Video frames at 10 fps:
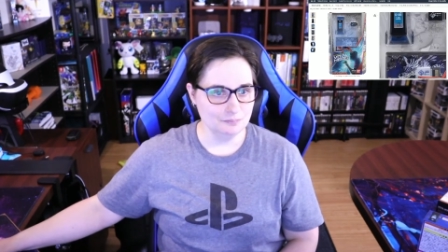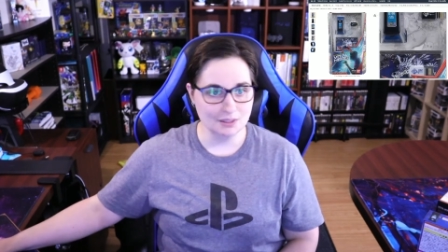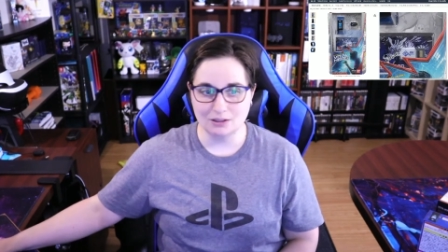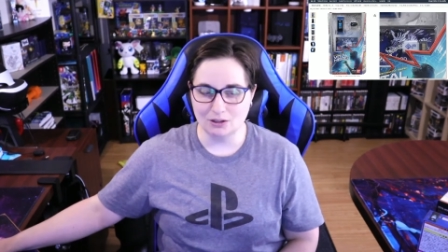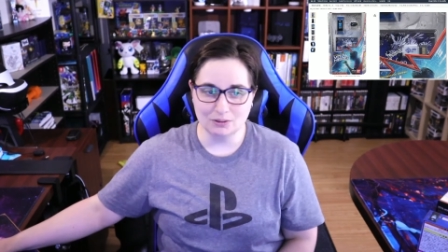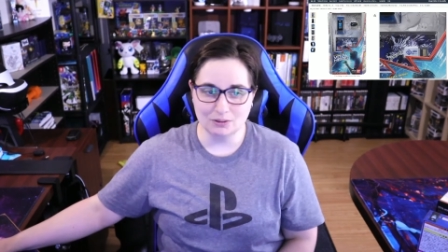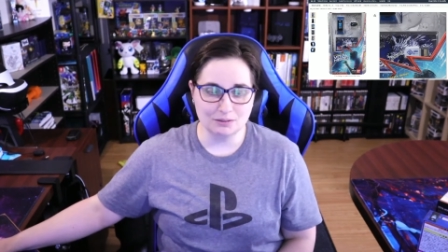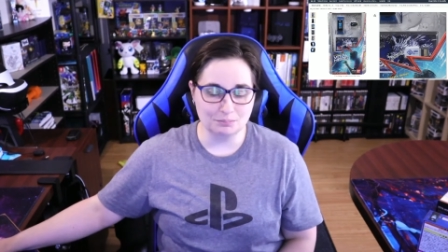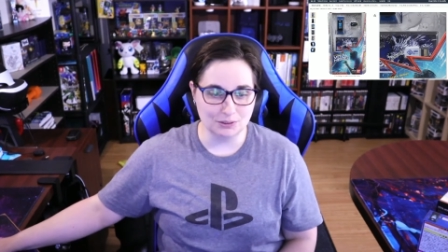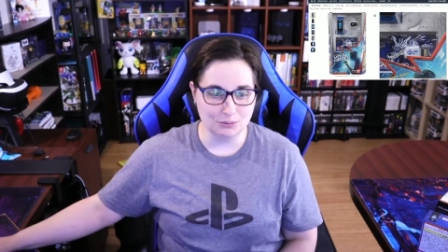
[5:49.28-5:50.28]
go with the
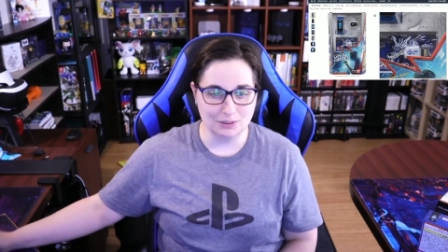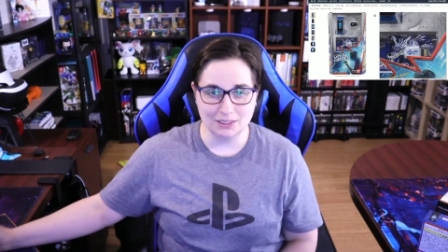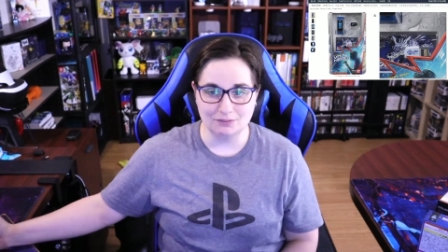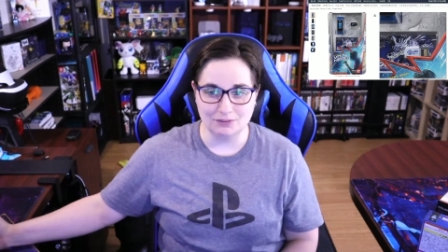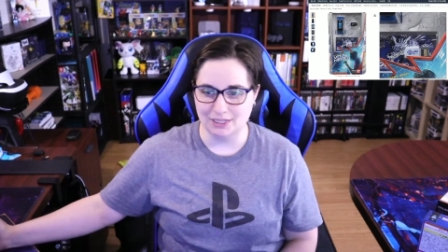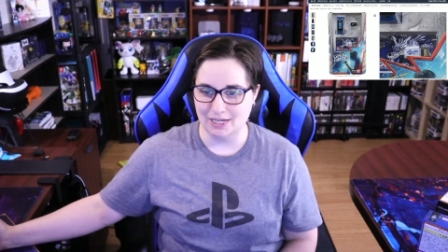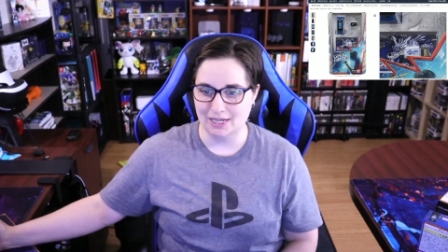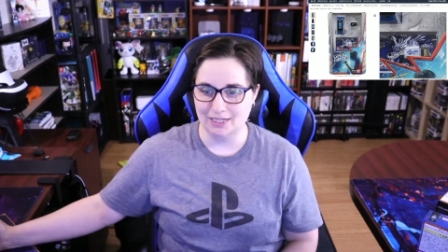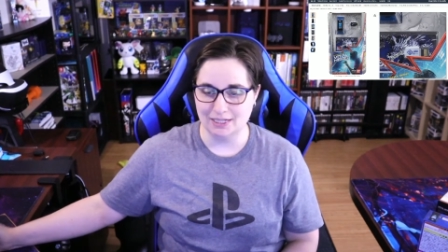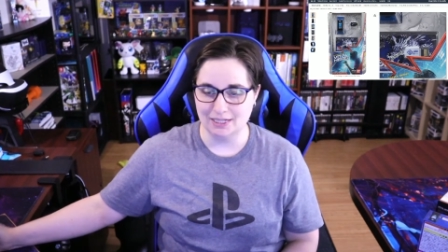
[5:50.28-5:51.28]
blue one if you
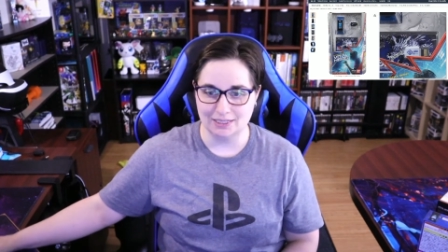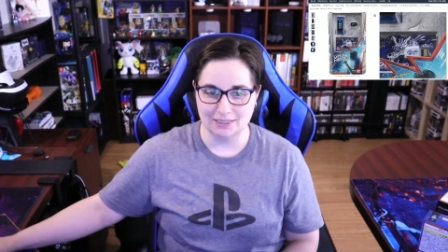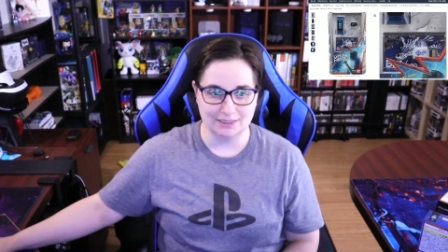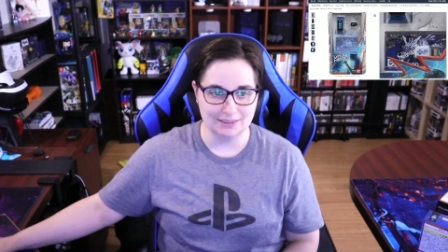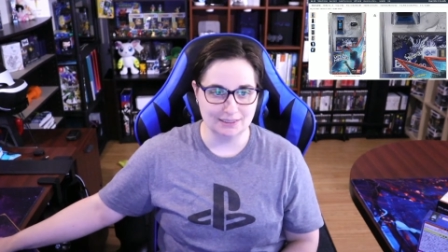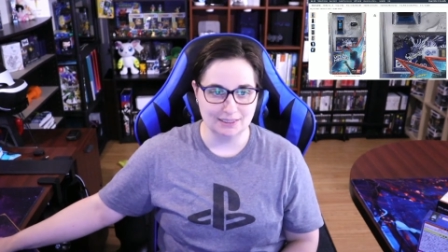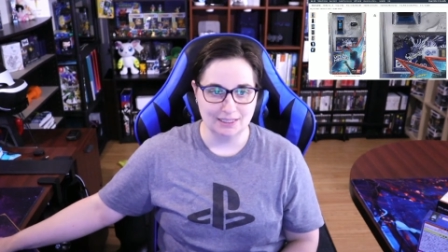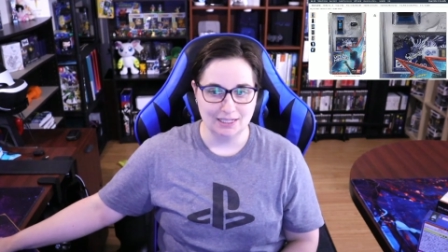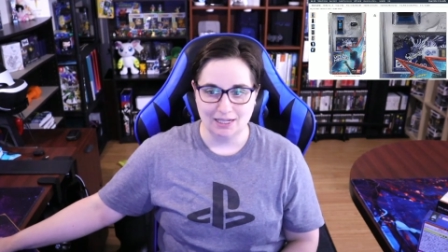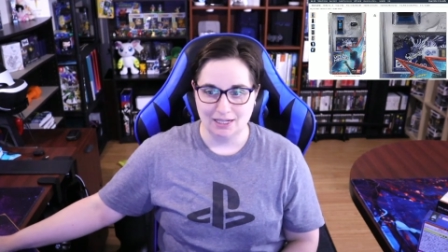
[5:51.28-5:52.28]
can, because
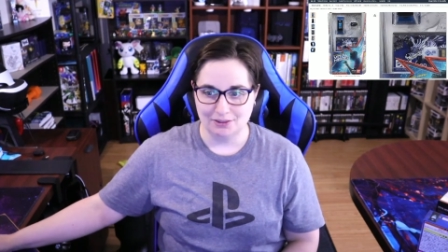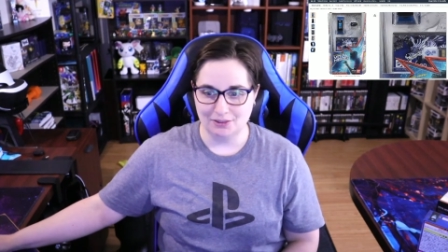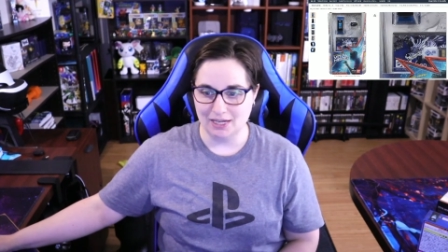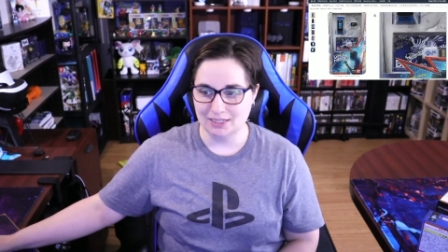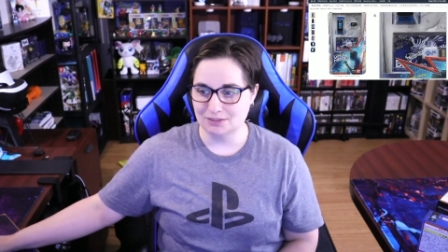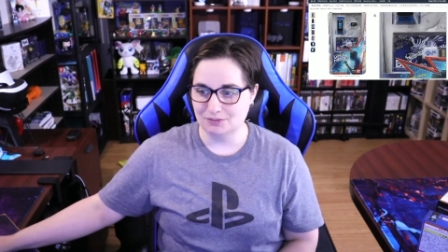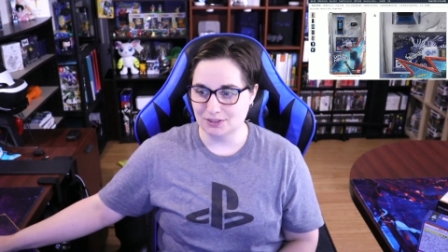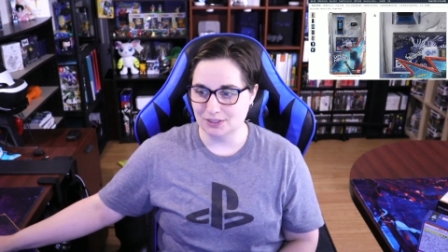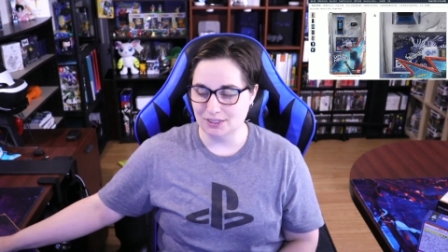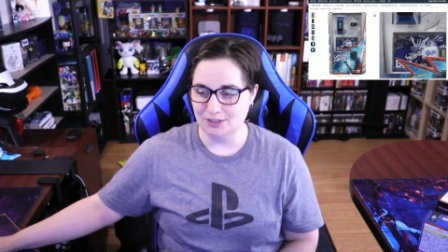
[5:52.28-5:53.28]
that is a
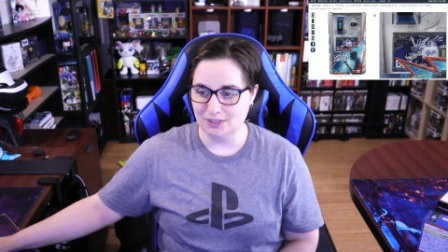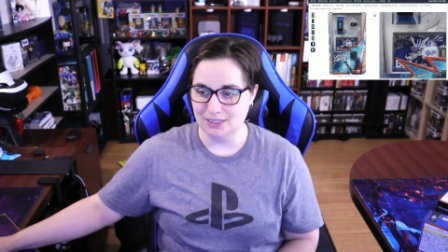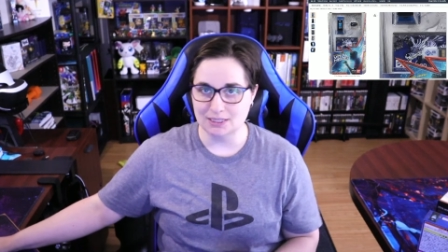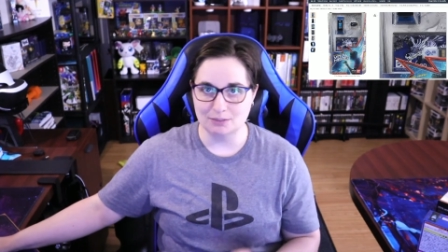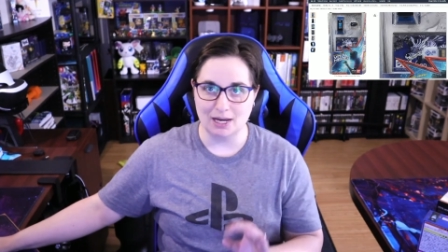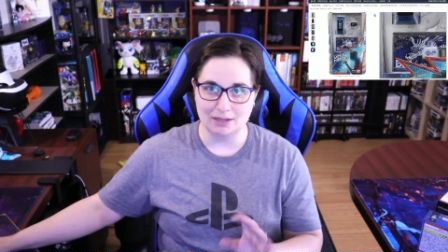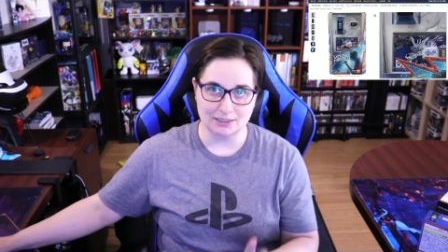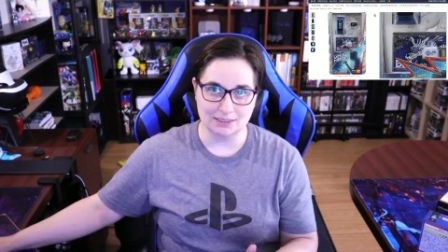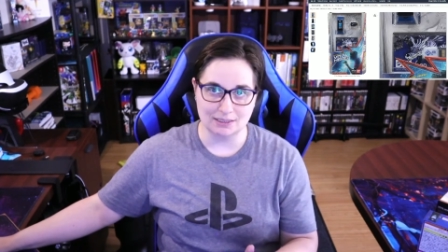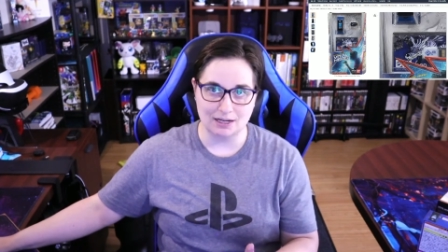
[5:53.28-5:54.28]
very unique dim at
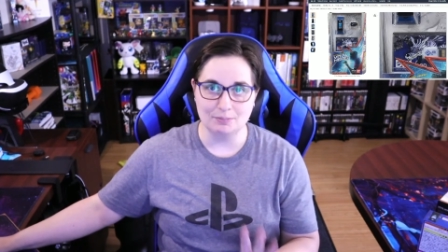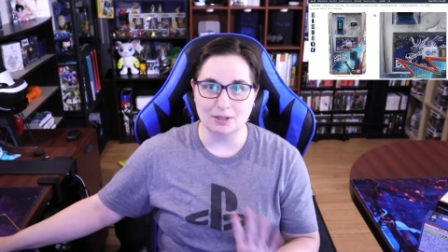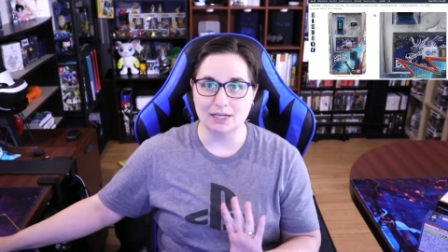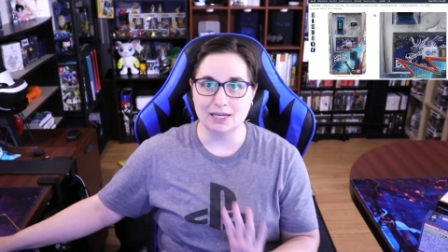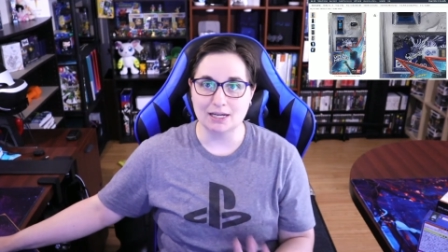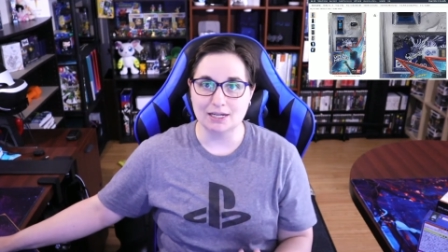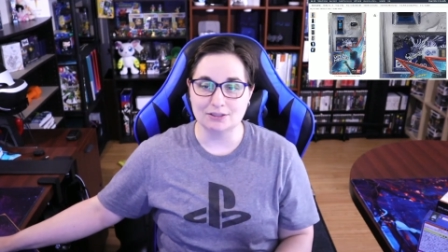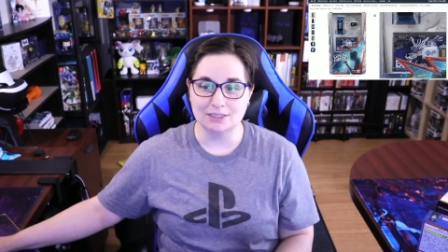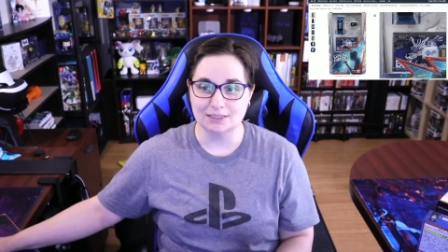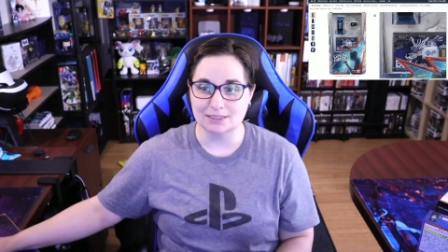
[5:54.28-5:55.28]
this time. Now, I can't
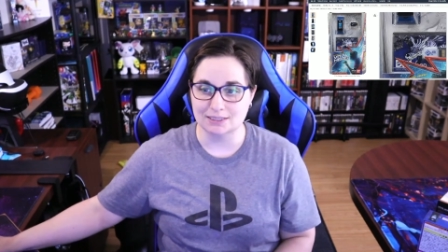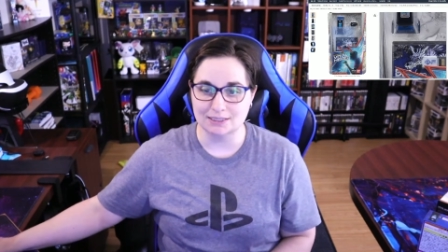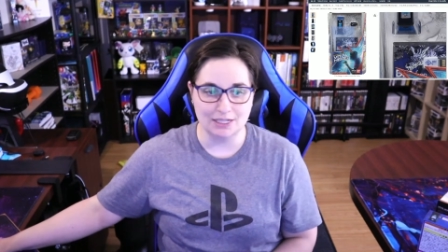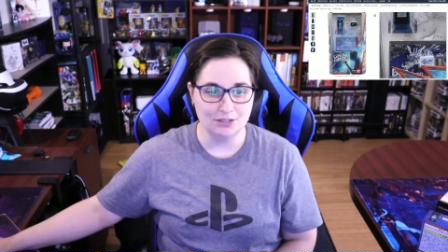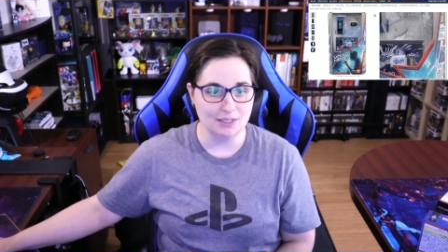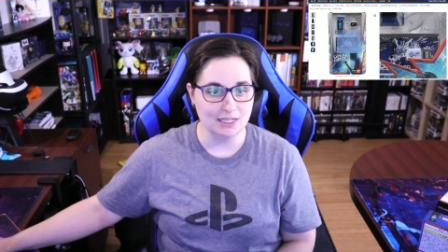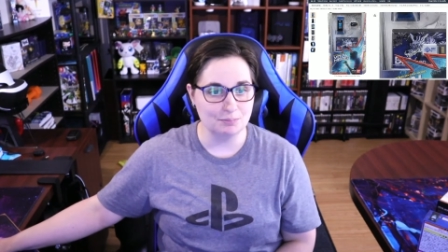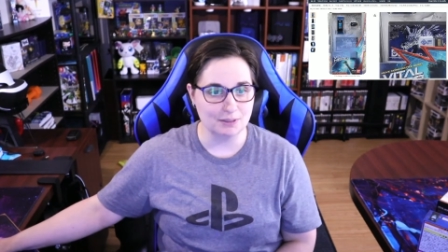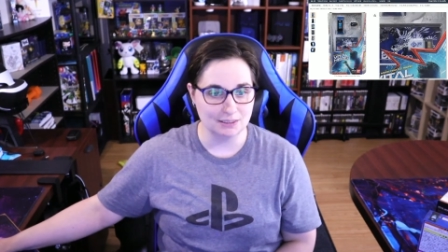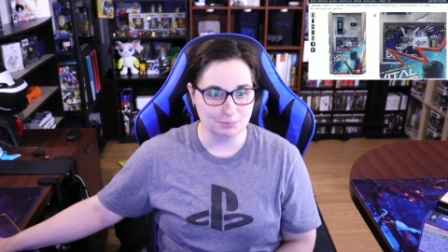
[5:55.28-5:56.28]
guarantee it's going to stay unique,
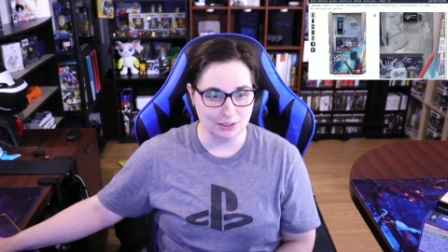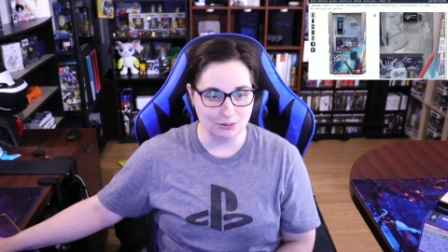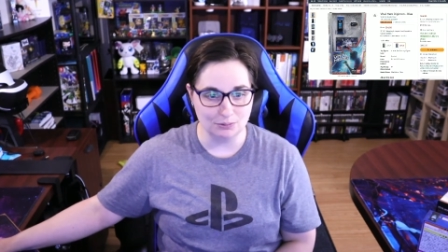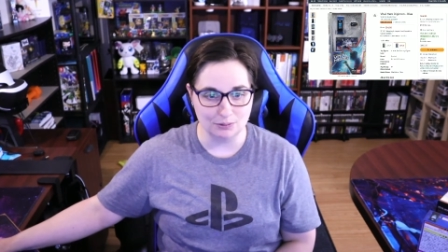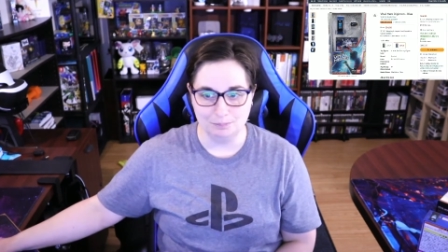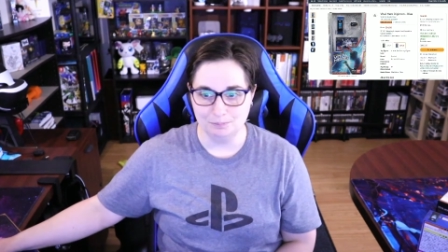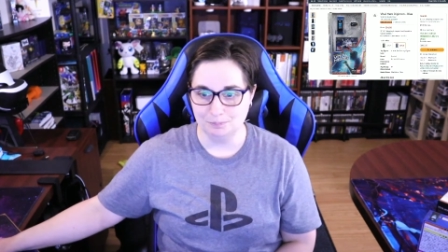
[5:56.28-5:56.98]
but it's pretty cool.